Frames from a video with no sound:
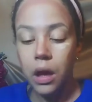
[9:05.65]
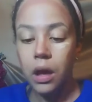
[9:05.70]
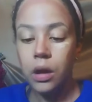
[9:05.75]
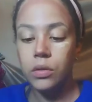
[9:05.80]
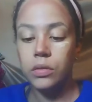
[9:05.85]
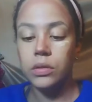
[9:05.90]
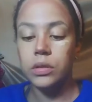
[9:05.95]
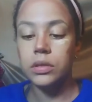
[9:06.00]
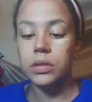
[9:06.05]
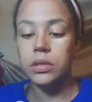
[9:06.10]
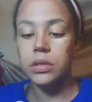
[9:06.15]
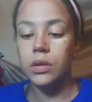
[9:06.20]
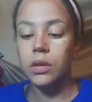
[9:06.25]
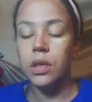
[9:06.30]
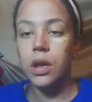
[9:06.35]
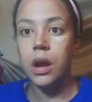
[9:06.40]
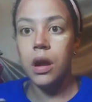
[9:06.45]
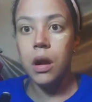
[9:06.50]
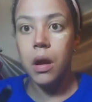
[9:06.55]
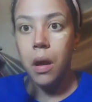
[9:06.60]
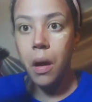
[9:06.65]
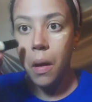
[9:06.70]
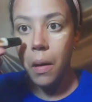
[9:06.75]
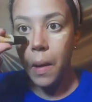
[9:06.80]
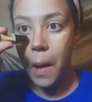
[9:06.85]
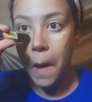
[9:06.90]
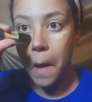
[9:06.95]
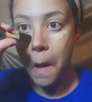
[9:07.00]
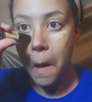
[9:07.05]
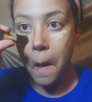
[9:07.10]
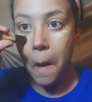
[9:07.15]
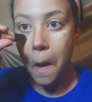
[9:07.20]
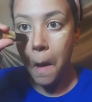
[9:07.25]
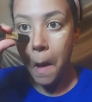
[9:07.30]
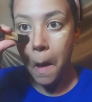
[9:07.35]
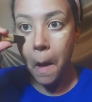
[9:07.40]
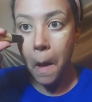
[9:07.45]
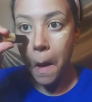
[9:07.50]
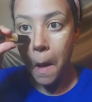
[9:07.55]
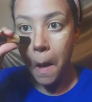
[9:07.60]
Oh, still there. Okay.
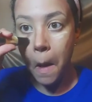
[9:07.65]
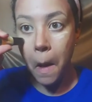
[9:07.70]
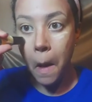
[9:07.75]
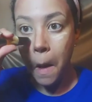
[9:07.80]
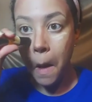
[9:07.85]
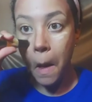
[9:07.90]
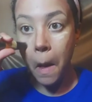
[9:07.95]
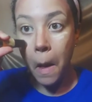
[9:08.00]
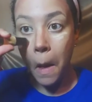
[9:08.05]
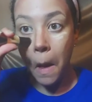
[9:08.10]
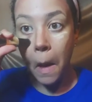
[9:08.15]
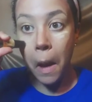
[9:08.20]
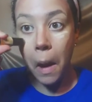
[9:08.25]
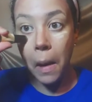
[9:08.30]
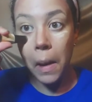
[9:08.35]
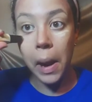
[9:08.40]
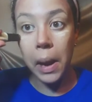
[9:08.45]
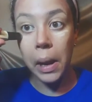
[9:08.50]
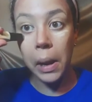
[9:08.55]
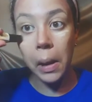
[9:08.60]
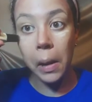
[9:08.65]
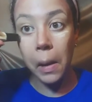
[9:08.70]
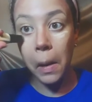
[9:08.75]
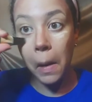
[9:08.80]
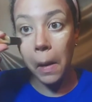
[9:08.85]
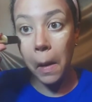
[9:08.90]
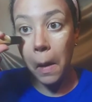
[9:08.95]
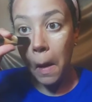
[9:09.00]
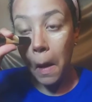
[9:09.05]
All right.